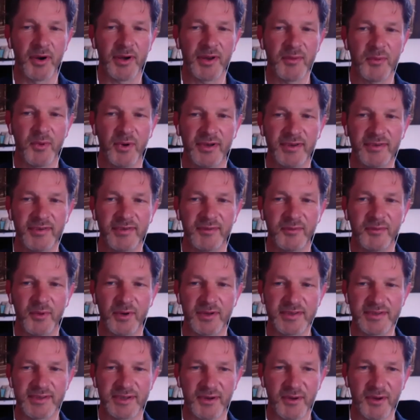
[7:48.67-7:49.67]
What's
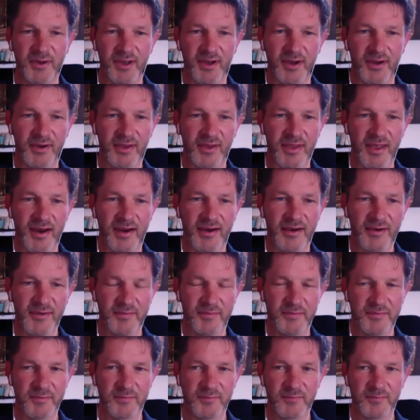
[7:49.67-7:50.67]
going on there?
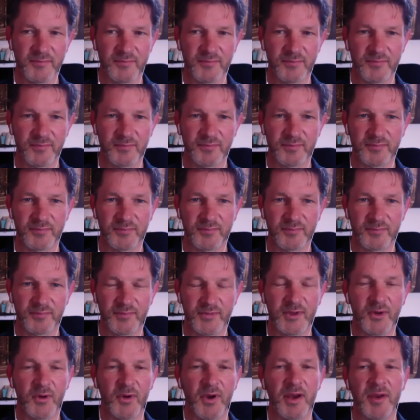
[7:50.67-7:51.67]

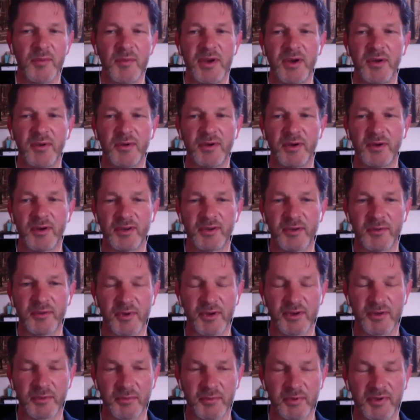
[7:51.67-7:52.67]
No, I mean, don't know
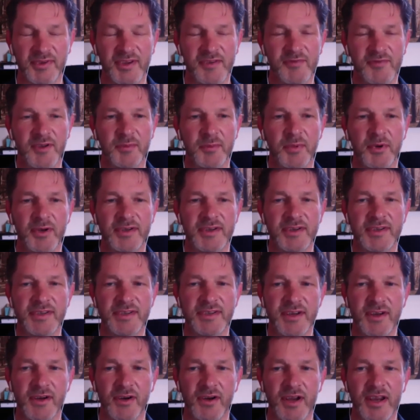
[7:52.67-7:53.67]
some specific, but just
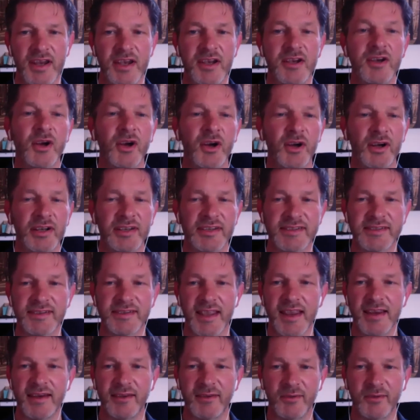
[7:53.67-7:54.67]
your internal
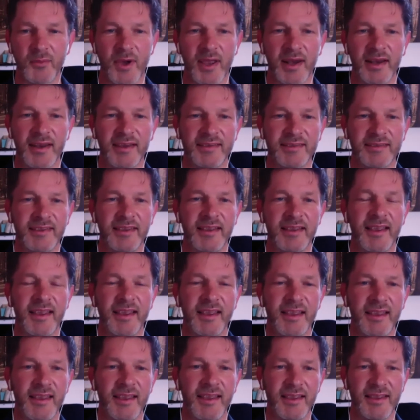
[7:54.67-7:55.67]
state as well as the
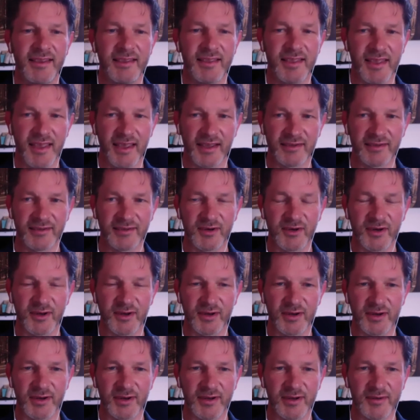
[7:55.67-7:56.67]

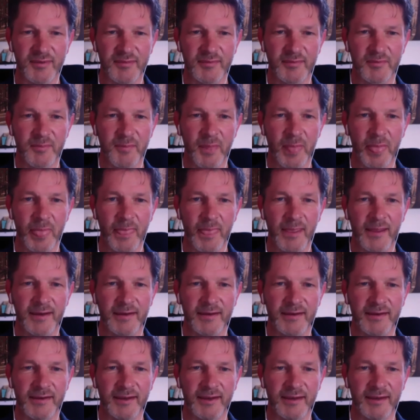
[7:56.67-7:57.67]
external
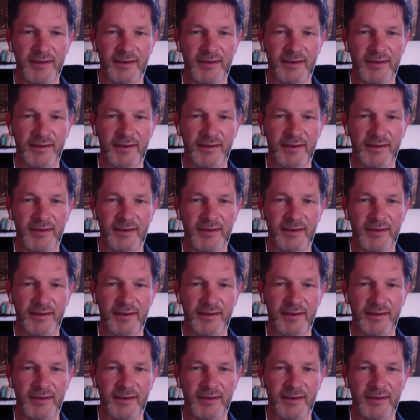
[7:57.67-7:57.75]
thing.